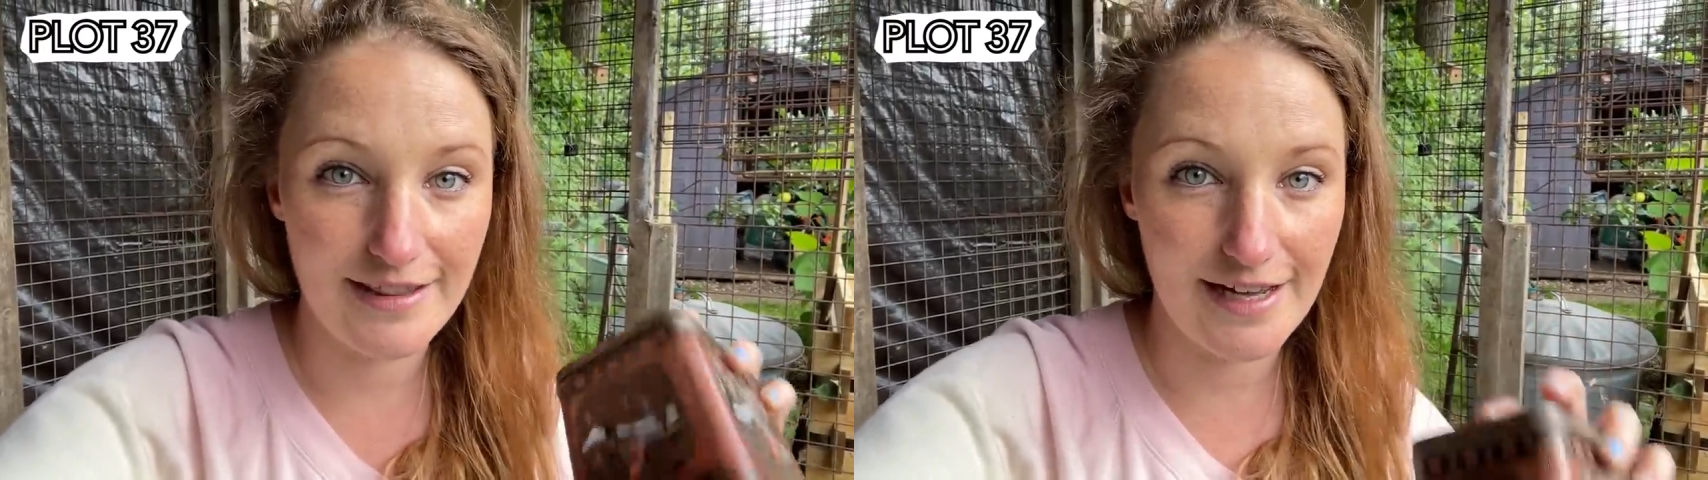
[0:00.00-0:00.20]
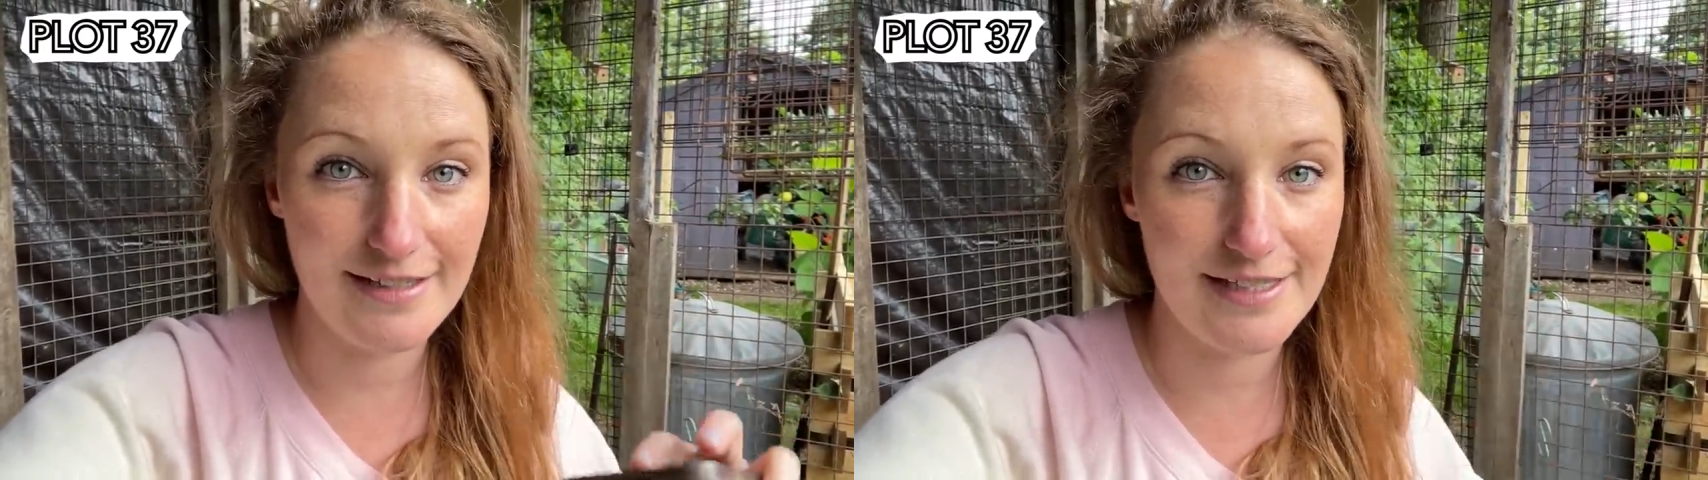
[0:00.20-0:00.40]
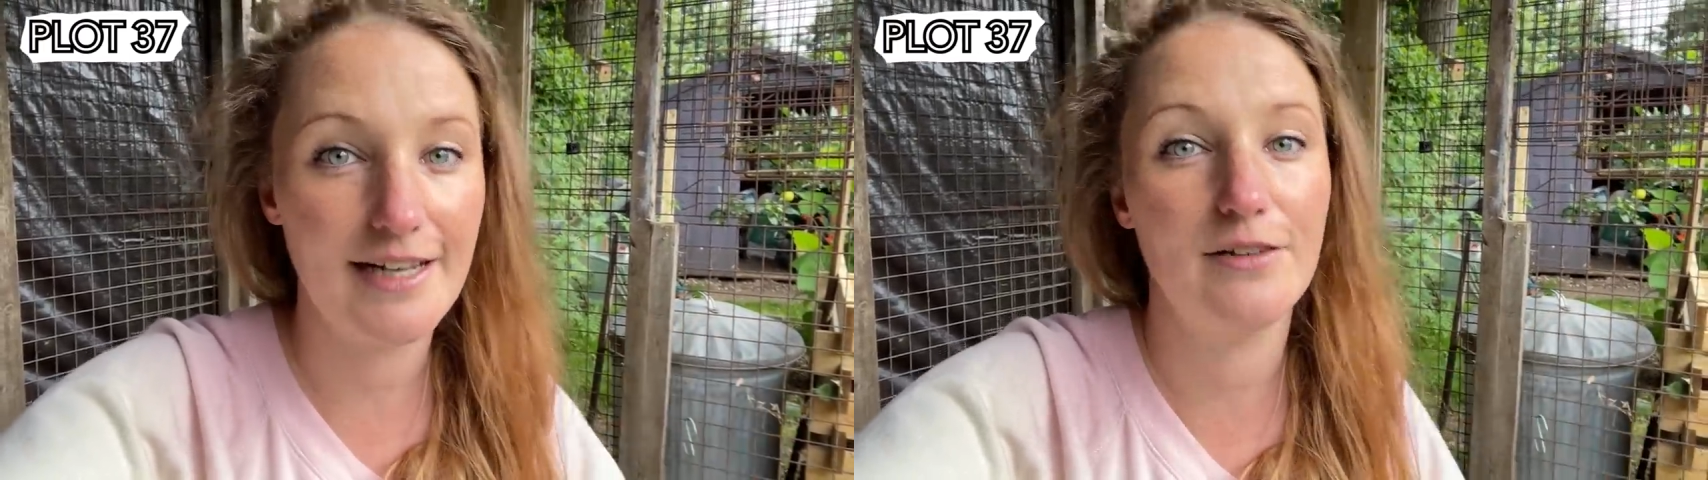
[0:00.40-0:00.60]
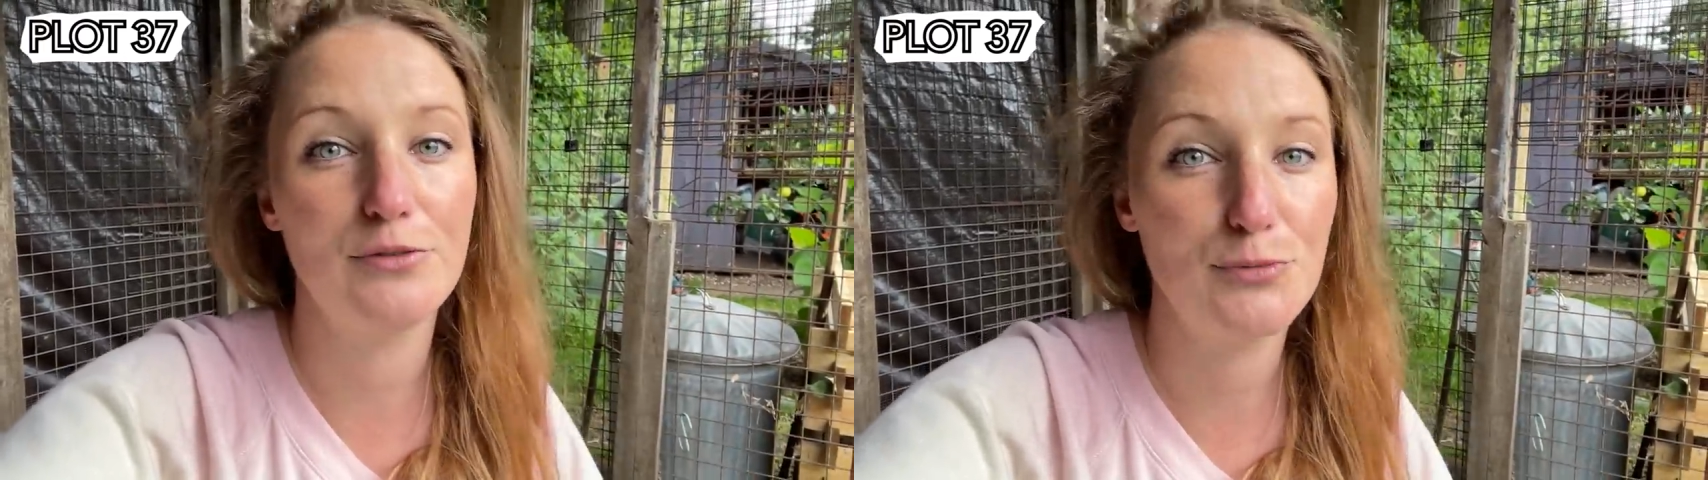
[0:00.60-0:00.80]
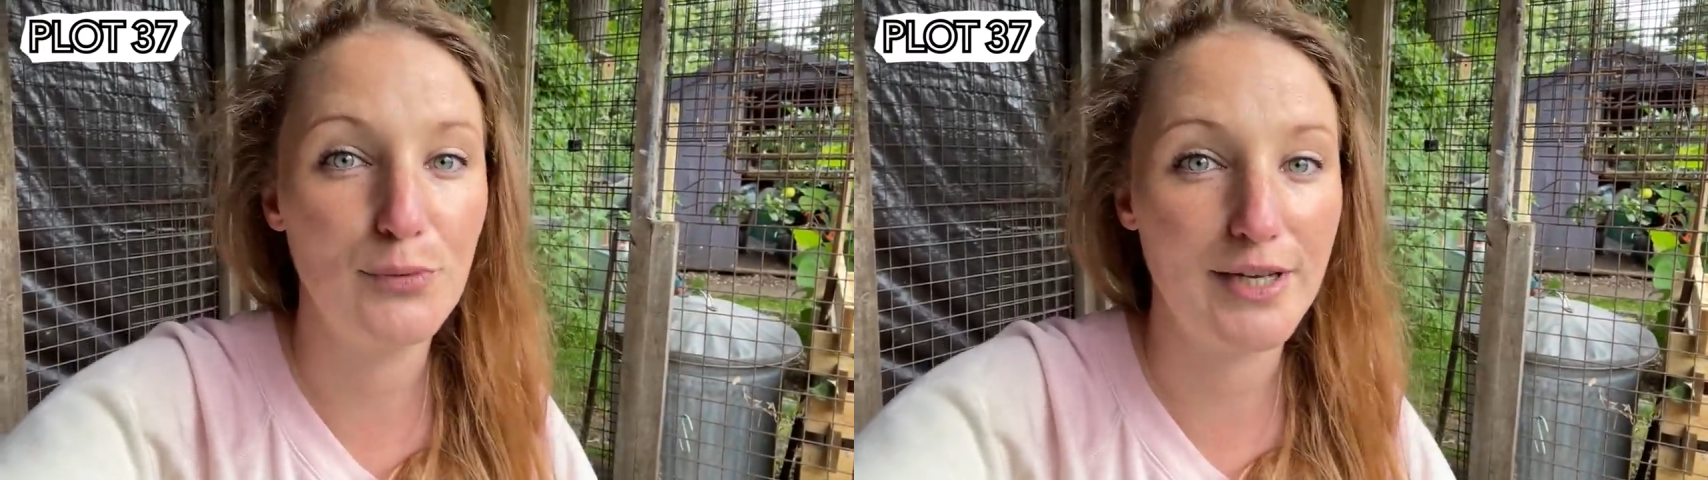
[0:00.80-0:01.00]
that
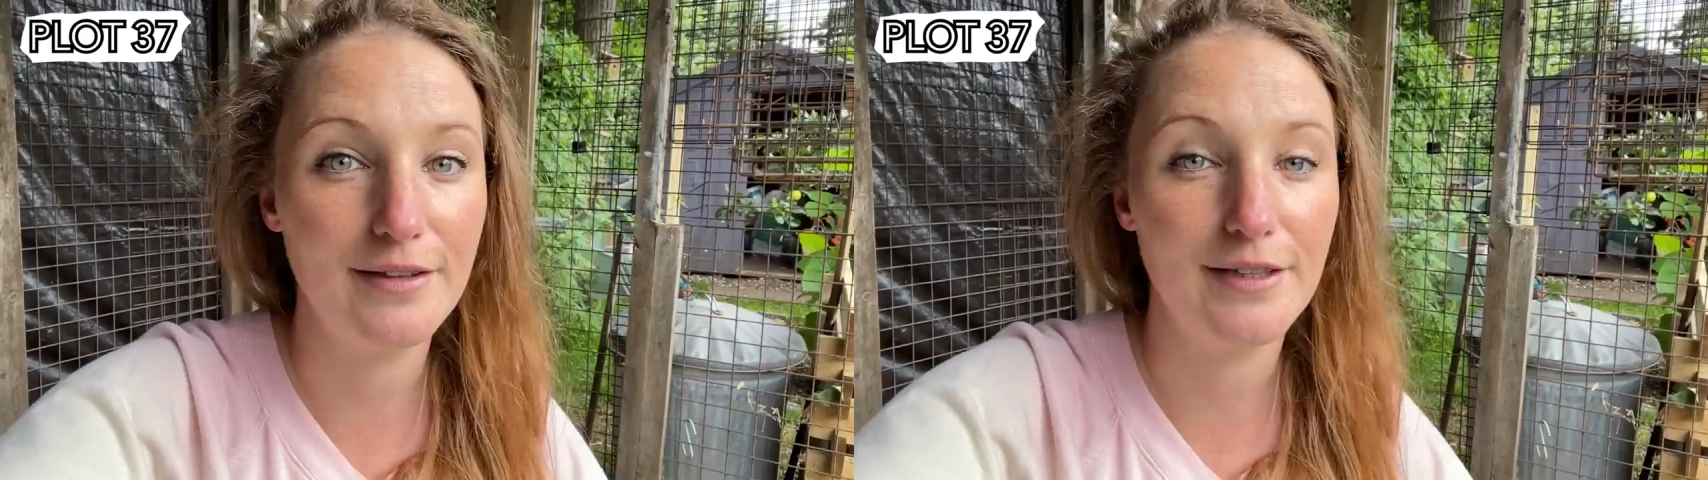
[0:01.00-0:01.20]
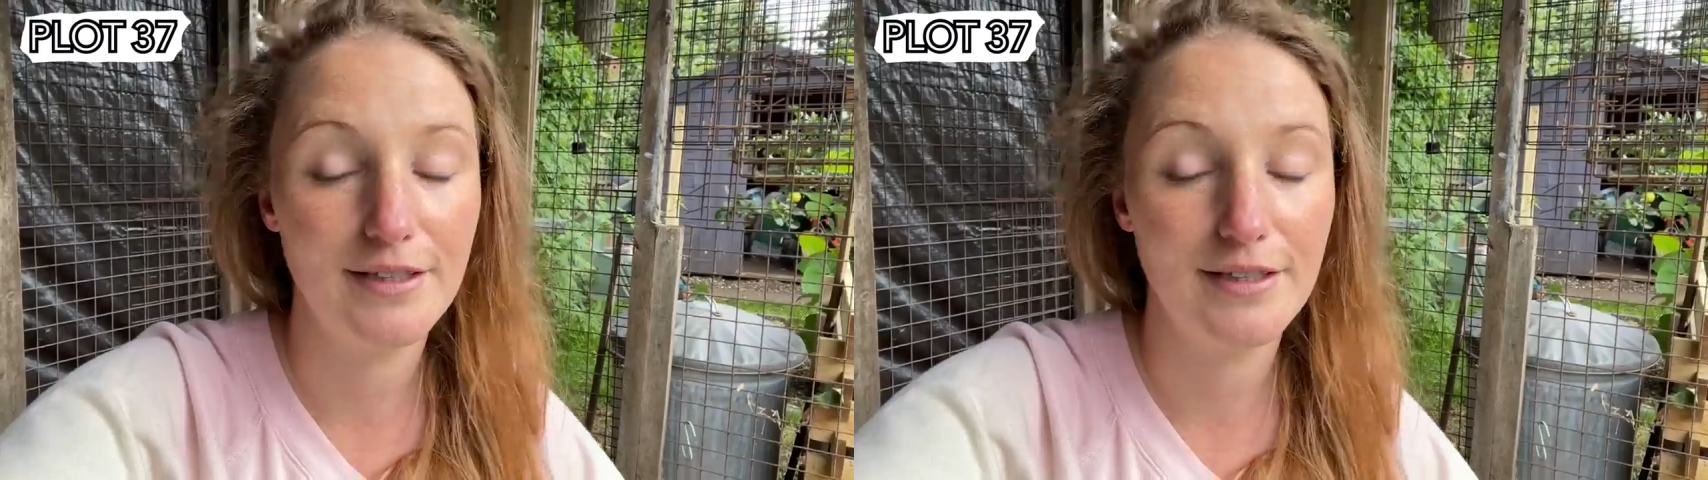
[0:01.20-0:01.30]
sound with